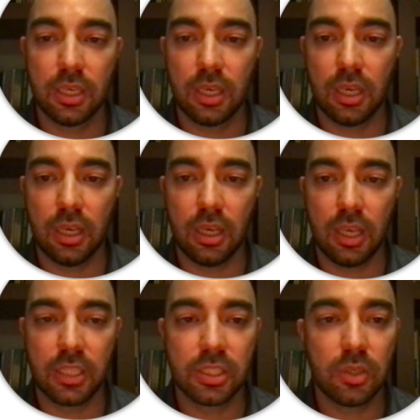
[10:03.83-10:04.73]

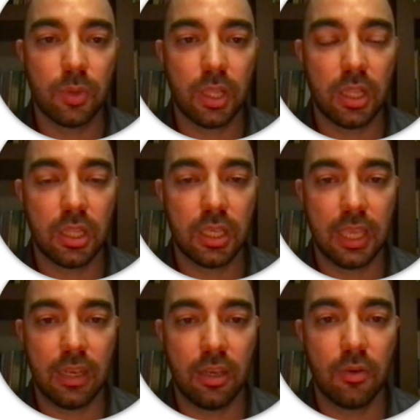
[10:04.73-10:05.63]
SQL
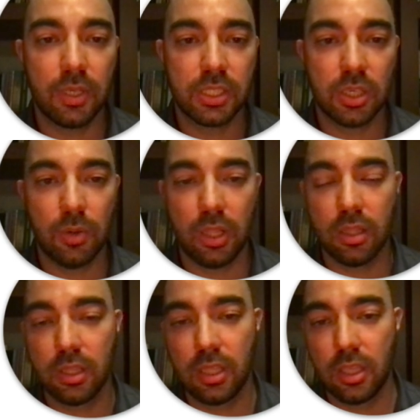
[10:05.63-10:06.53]
and NoSQL.
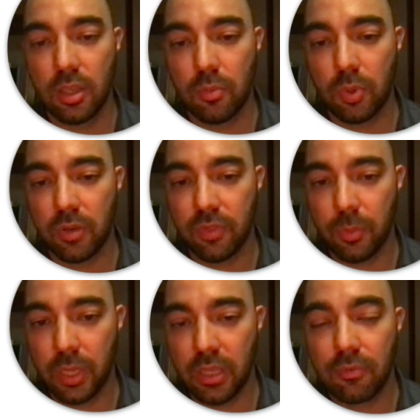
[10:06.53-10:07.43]
One of the
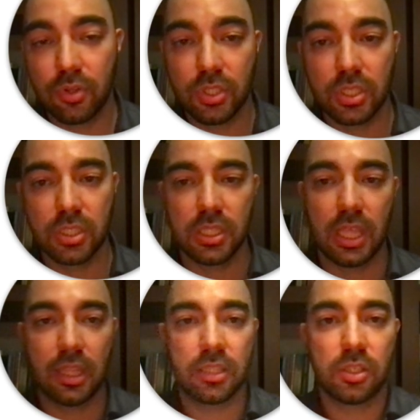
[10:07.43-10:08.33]
main differences is
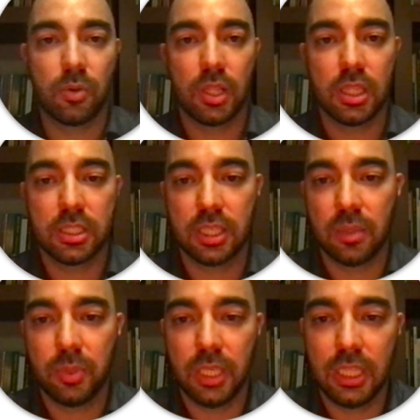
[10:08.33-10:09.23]
that SQL is going to
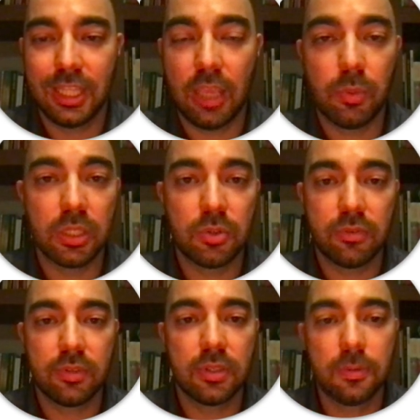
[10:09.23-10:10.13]
be table
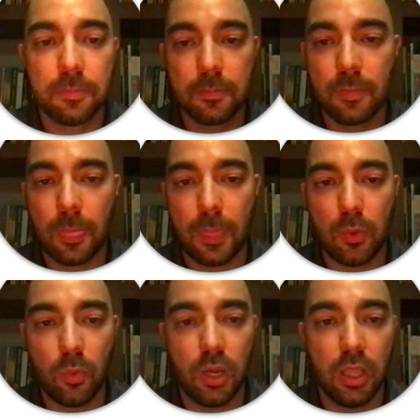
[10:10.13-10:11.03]
driven,
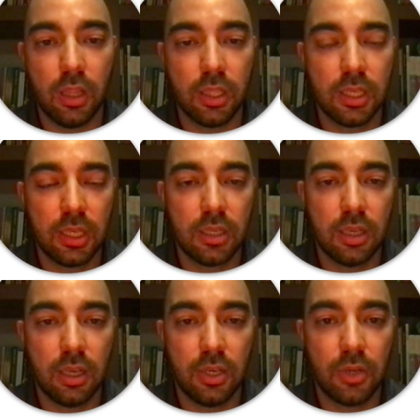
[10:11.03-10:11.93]
while
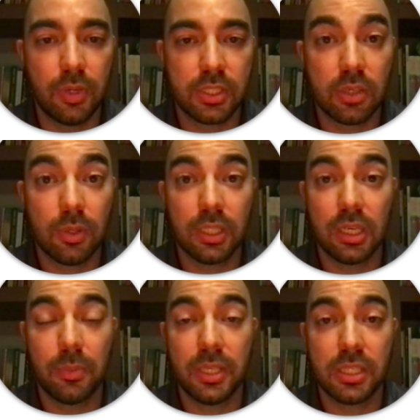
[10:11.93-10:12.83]
NoSQL
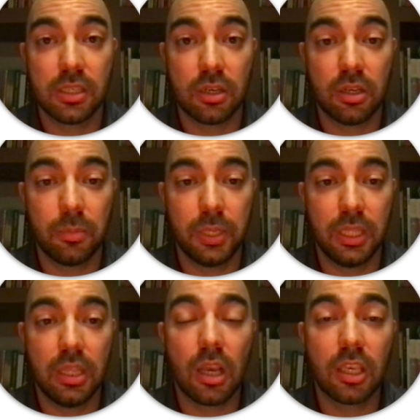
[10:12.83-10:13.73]
databases are going to be
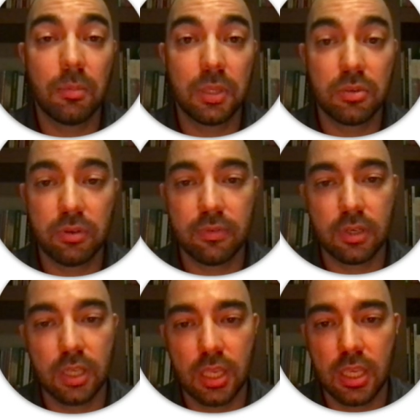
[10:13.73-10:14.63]
document
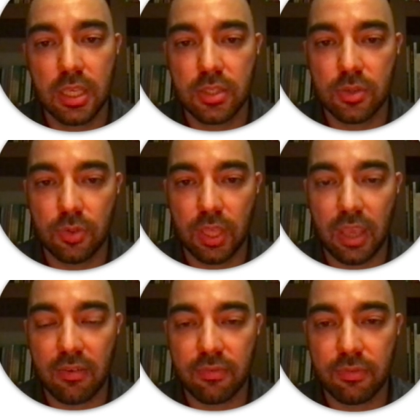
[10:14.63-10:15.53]
driven. So they
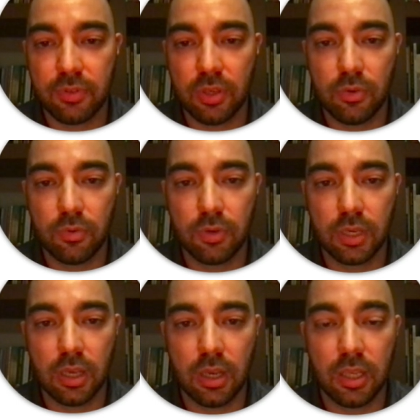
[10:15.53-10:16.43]
have a few
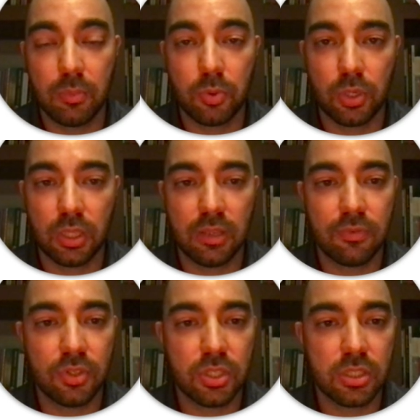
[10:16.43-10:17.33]
important
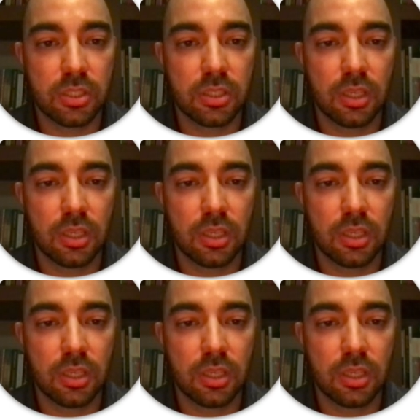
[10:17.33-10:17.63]
differences,